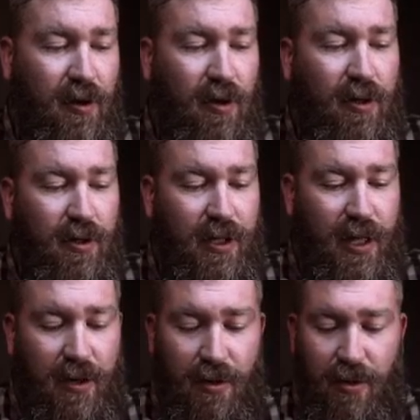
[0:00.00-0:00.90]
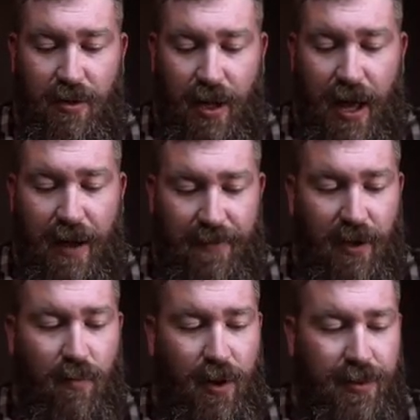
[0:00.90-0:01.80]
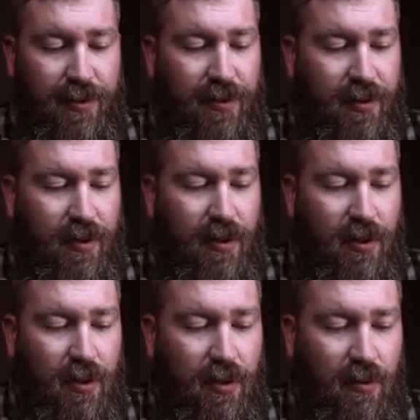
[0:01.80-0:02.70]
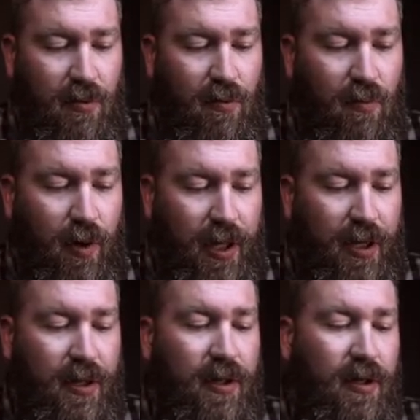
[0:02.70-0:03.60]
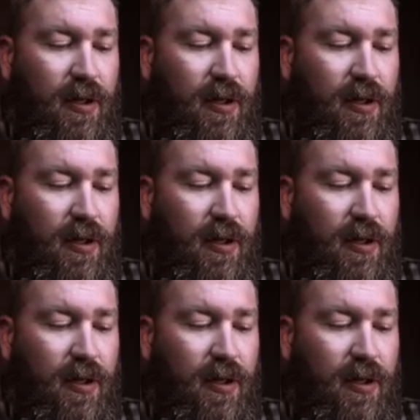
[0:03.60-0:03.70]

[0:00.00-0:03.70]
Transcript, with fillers: on your kit or having with you when